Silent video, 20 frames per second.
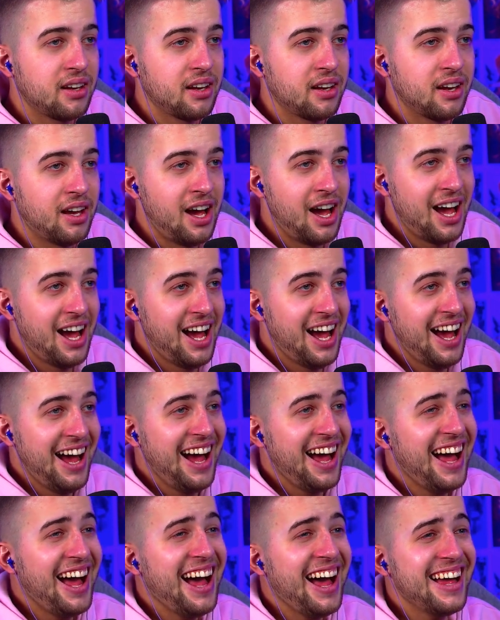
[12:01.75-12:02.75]

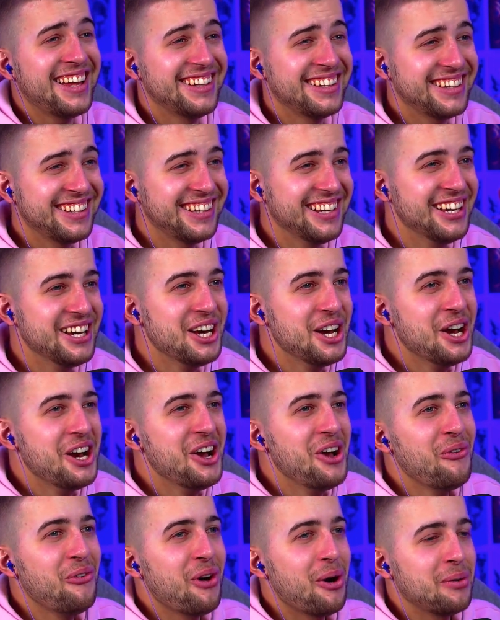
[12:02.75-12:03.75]

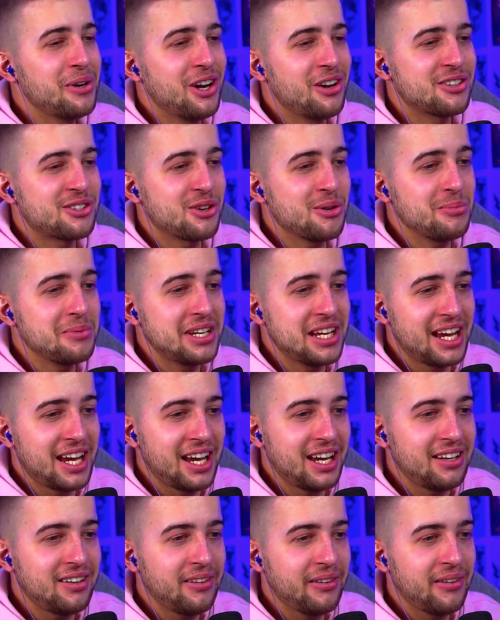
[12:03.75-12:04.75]
Well, we're not doomed
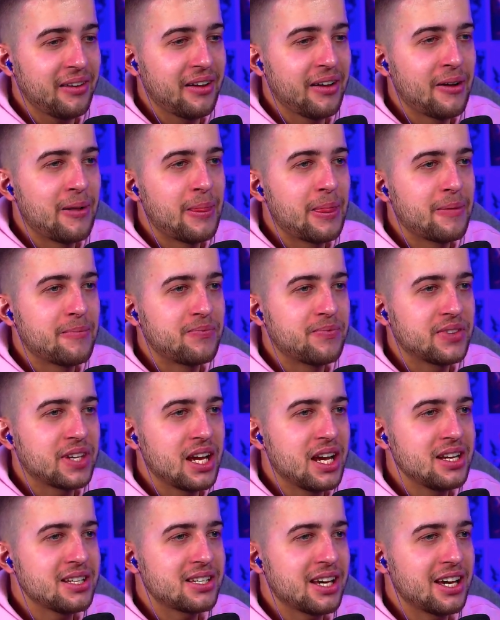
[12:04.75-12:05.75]
yet.
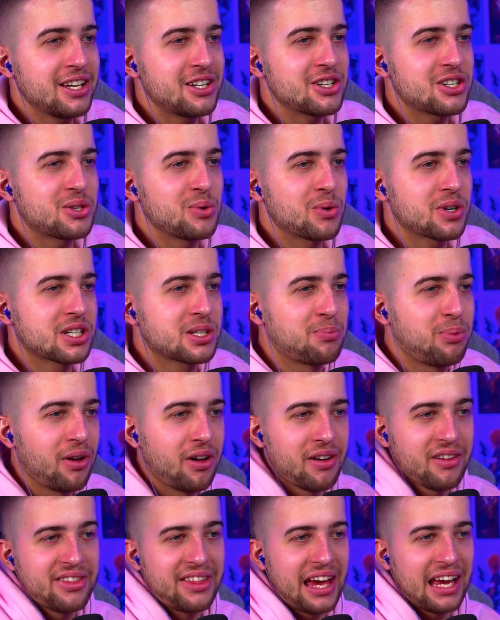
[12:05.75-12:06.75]
He's here just to
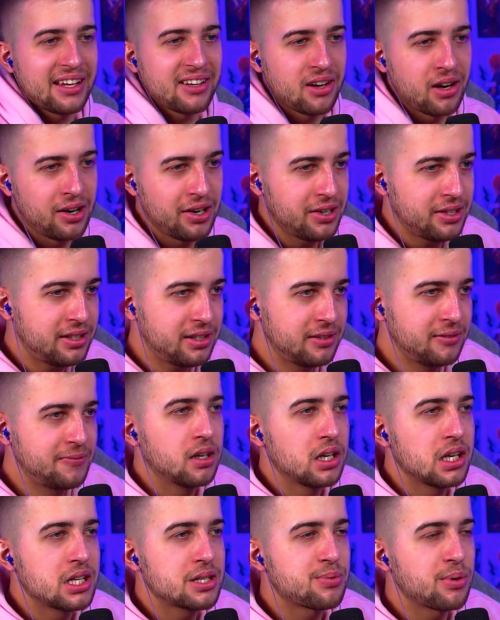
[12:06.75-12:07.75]
explore, thank God.
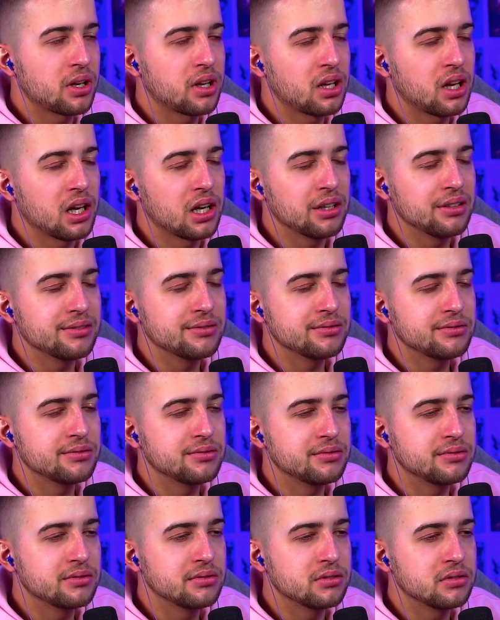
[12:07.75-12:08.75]
He's probably like,
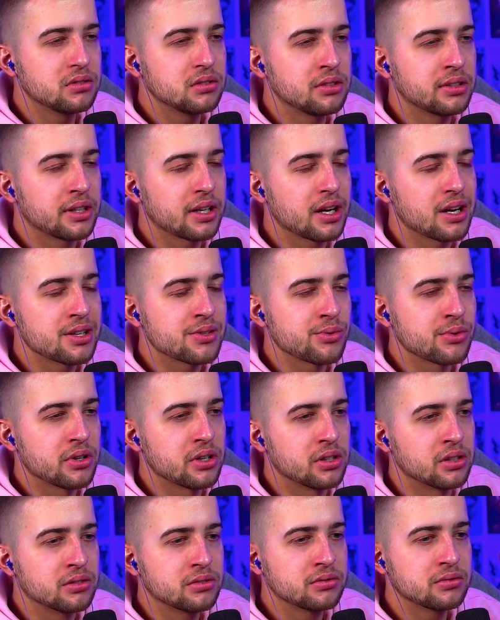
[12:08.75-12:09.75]
what do you guys
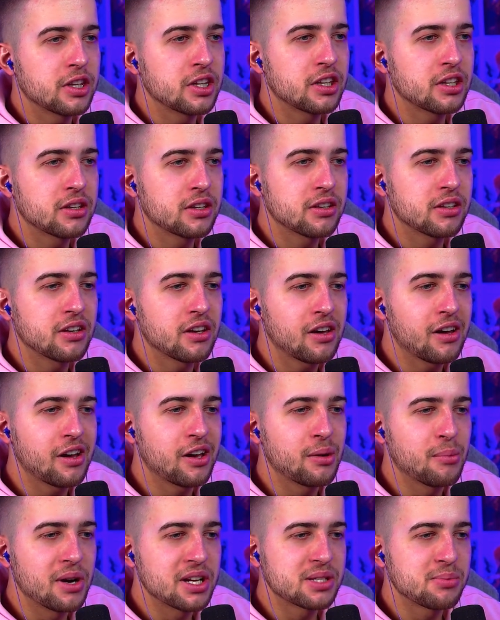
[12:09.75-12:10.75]
want?
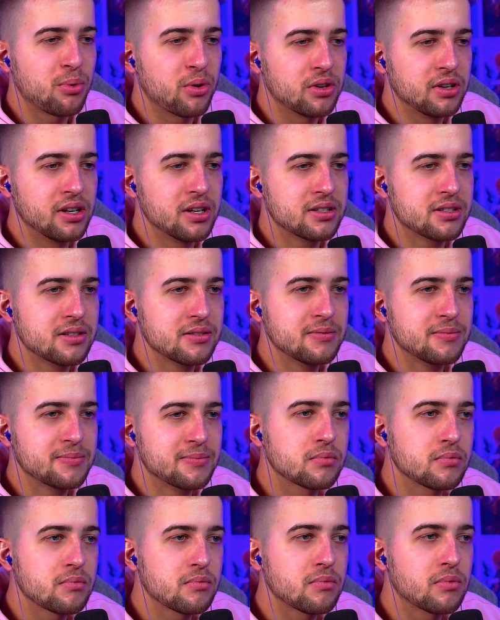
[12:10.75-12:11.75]
Are you my subordinates?
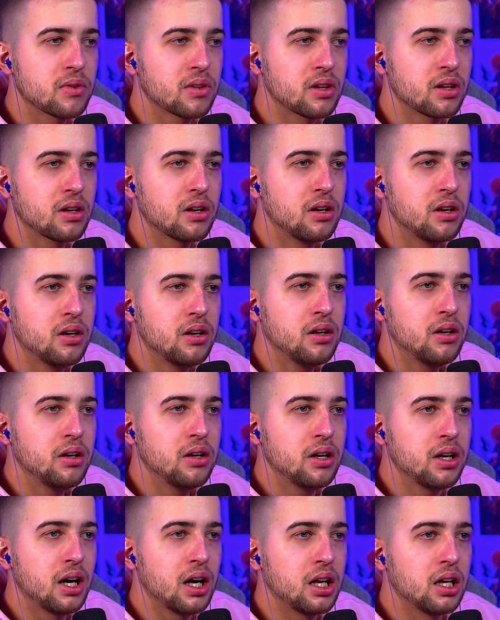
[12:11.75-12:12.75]

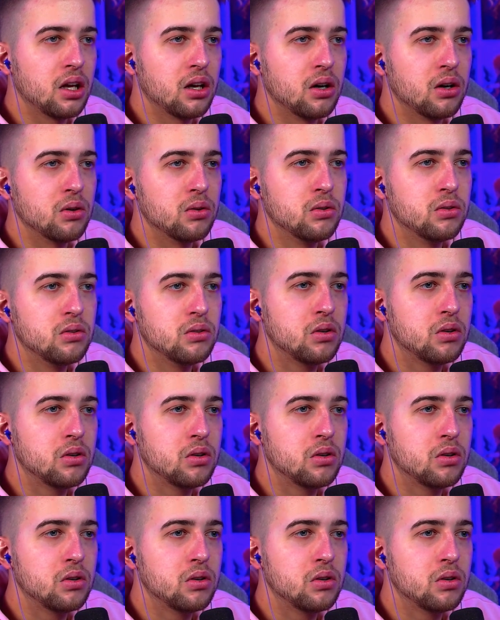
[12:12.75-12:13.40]
Hello?